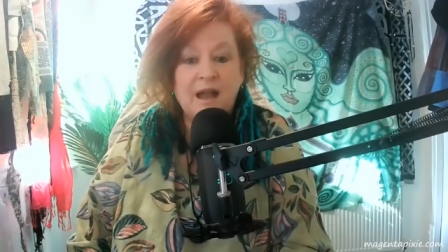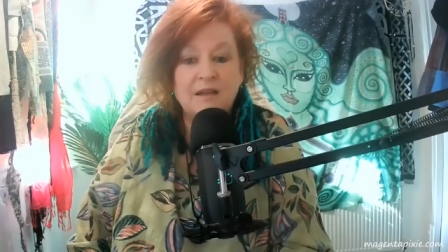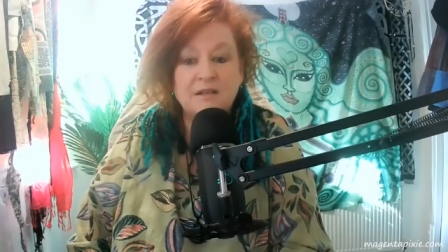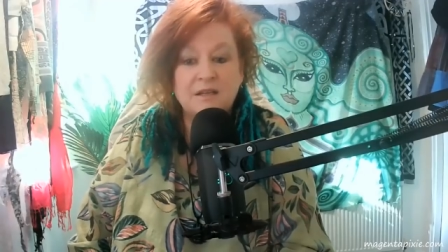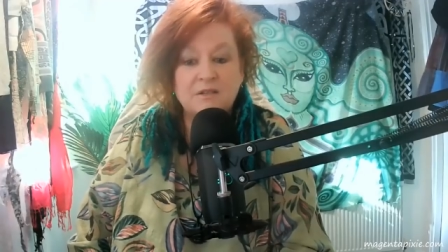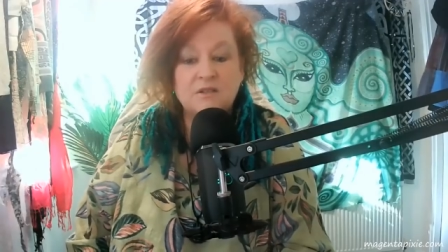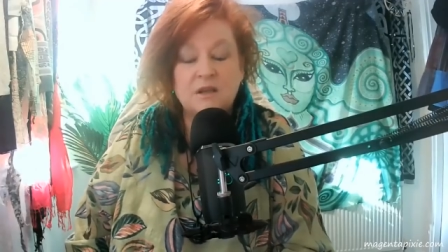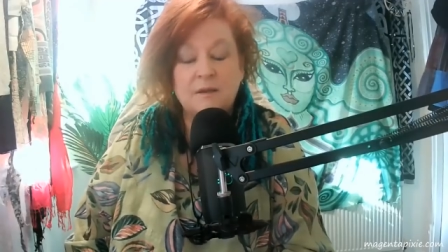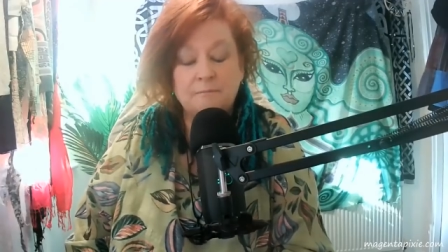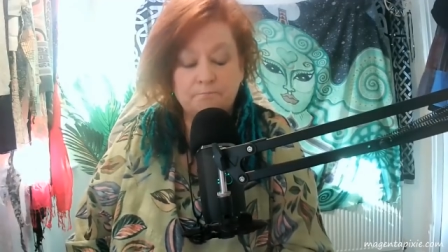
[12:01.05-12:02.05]
and his
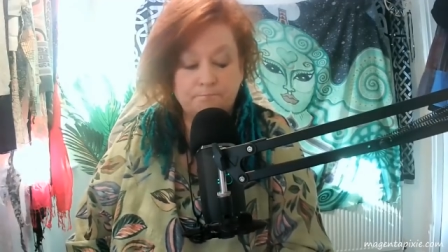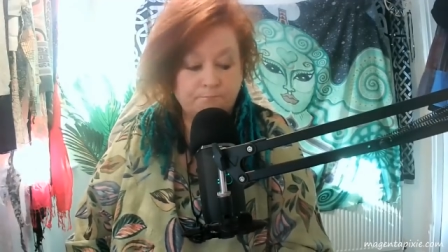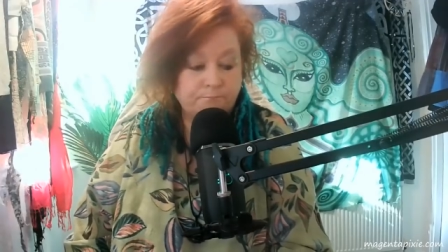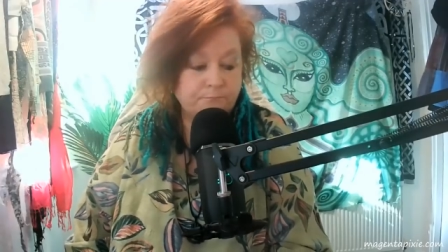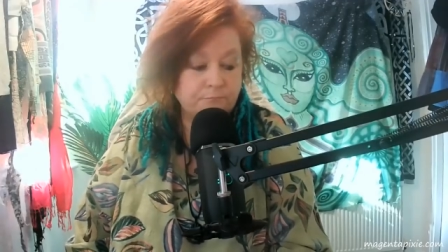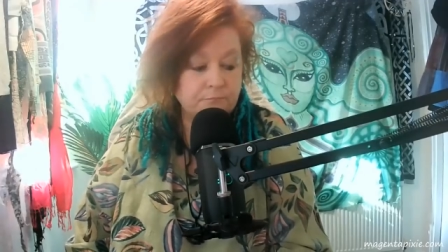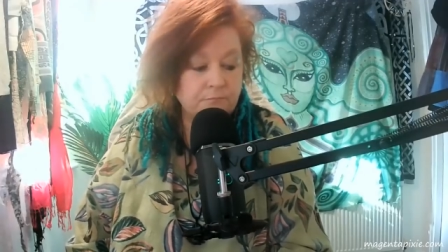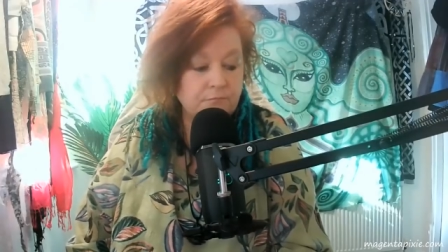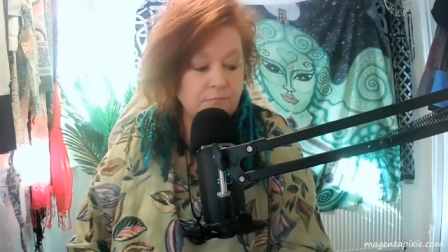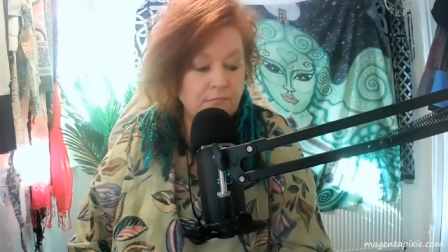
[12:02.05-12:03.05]

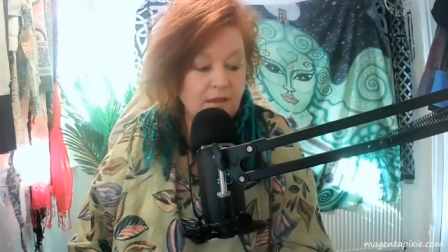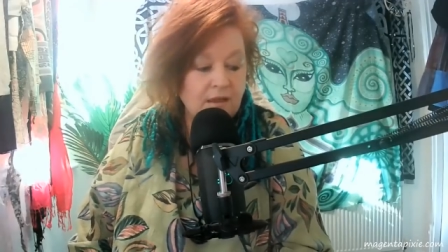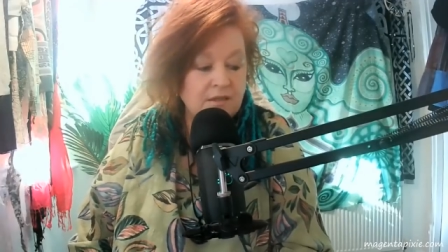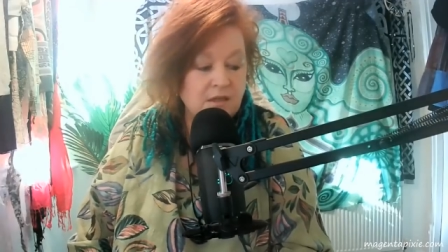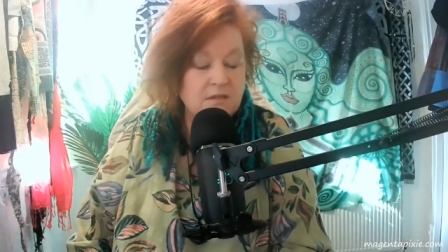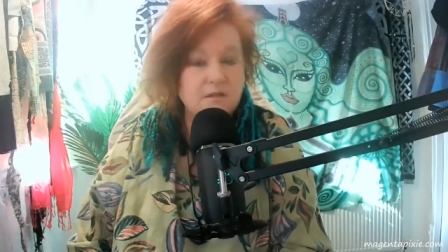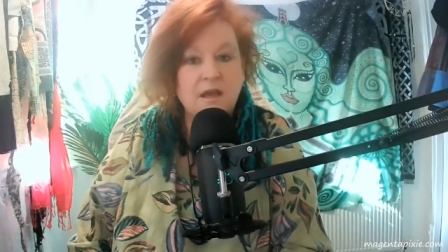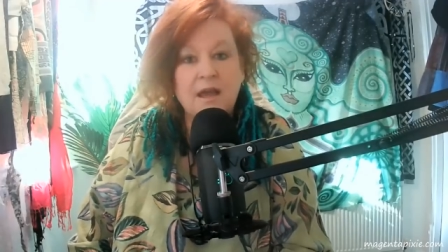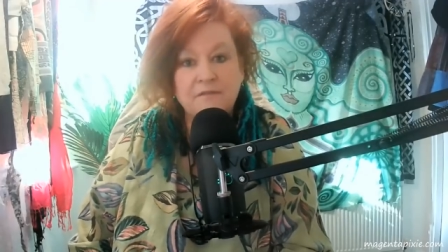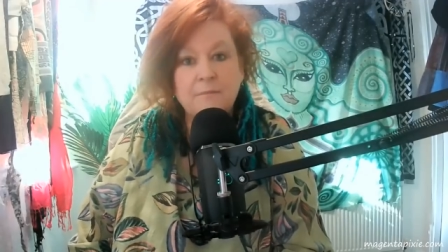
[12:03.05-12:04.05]
he does
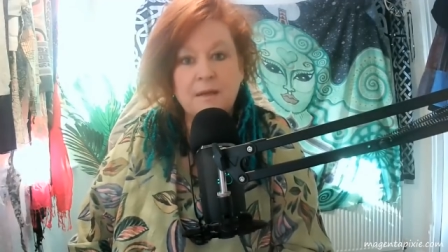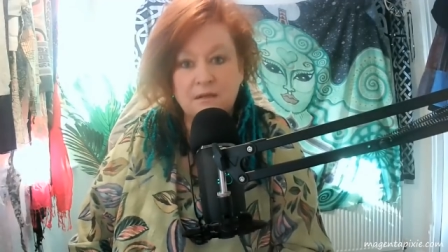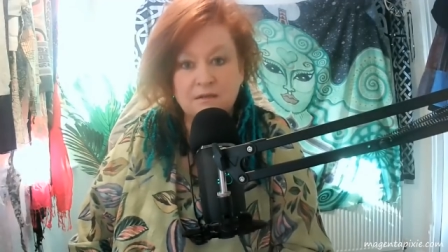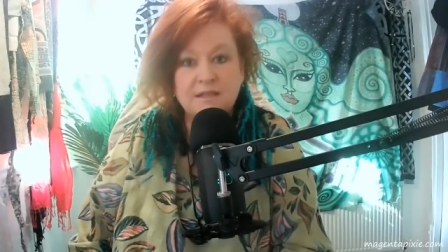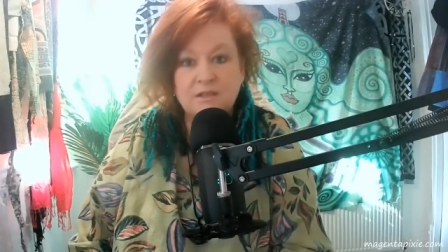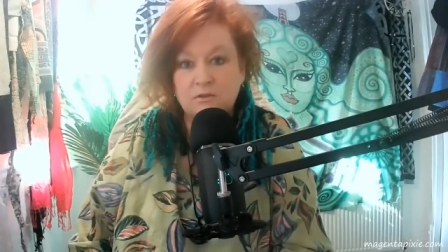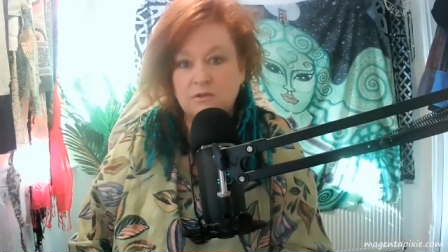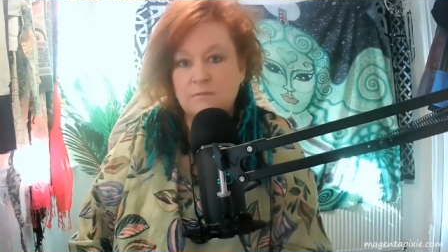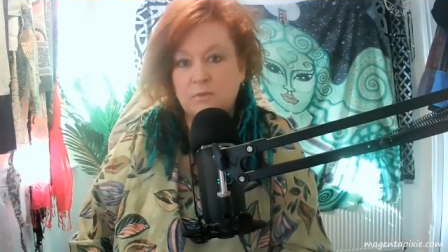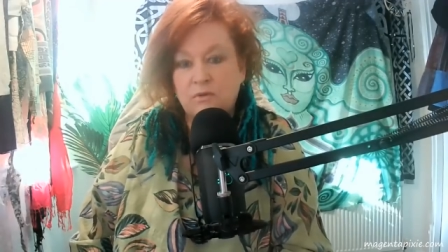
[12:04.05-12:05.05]
a heavy metal
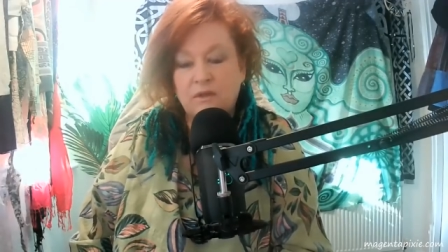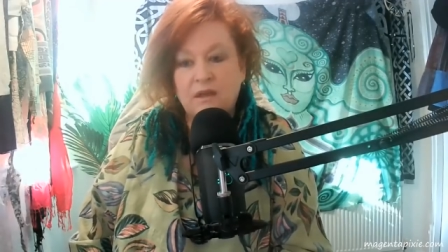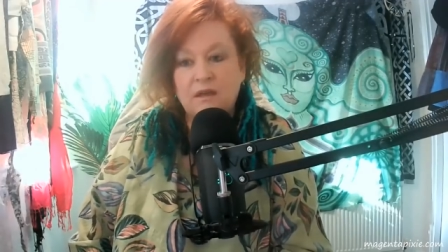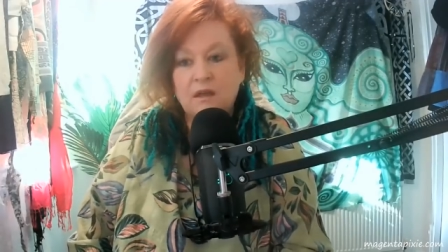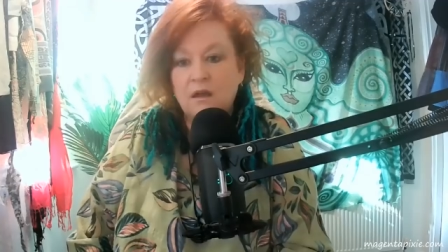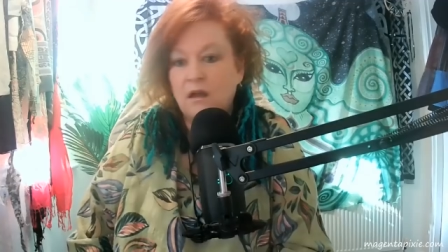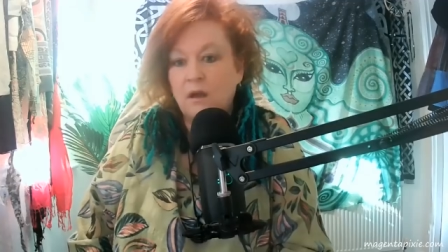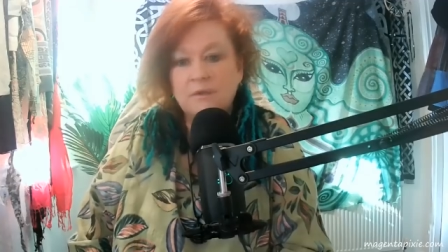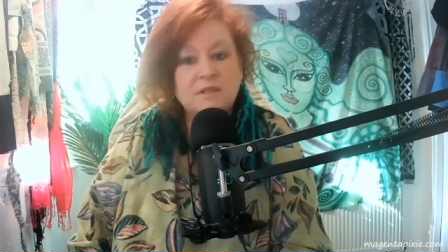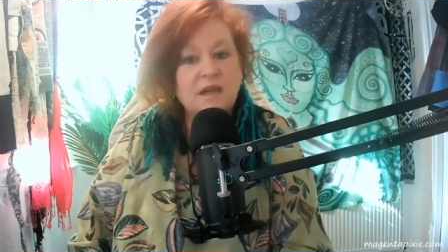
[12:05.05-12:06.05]
detox smoothie.
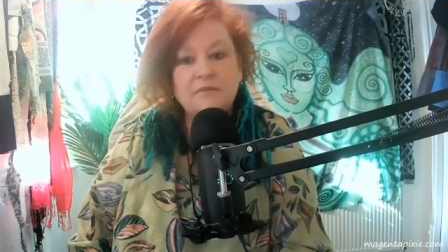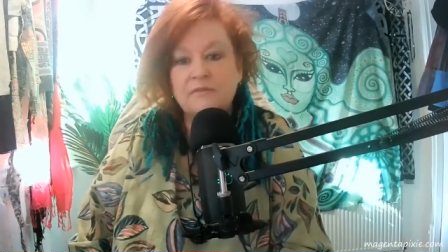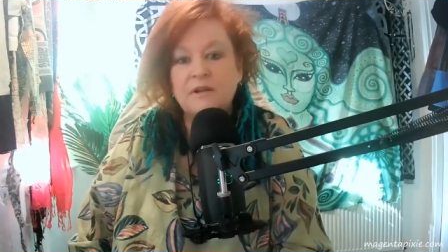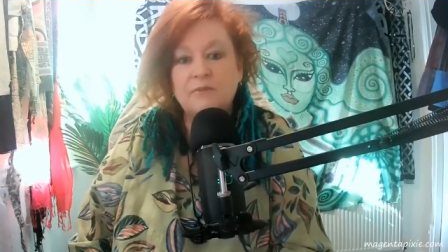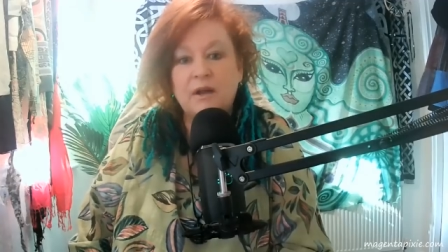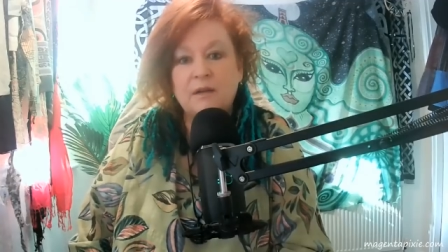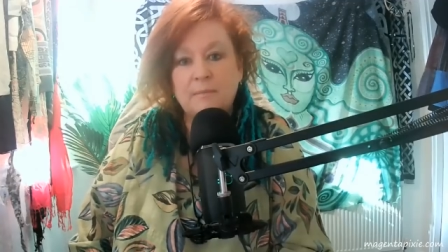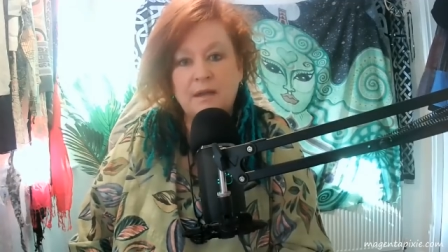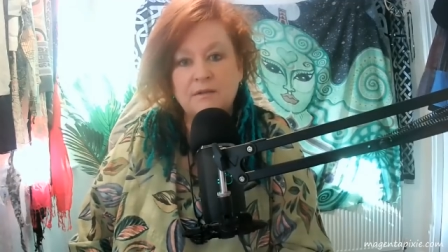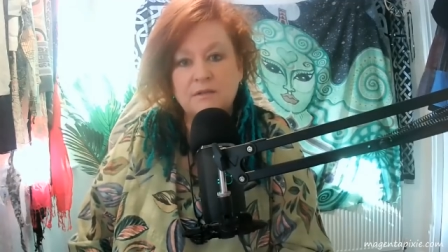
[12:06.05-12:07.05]
I would definitely
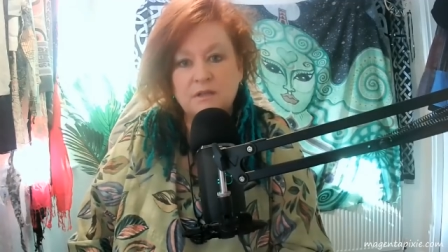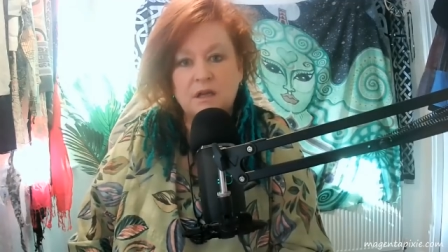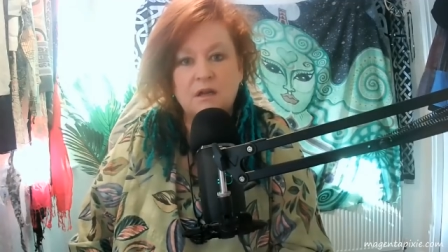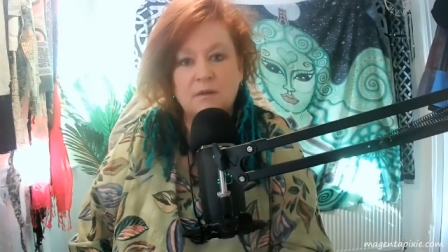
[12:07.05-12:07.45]
recommend